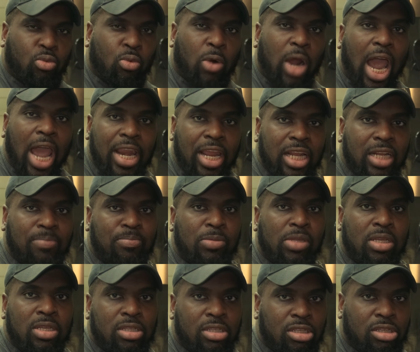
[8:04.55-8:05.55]
write it
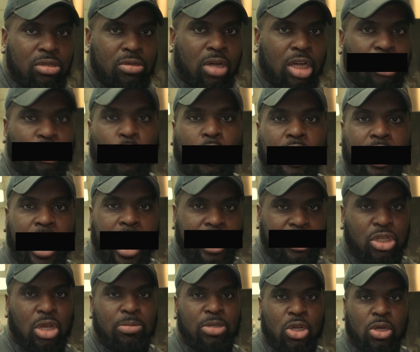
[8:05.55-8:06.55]
to,
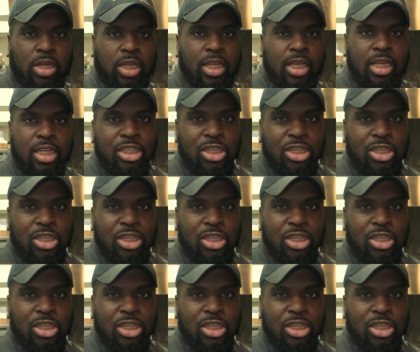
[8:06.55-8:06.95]
no, I'm joking.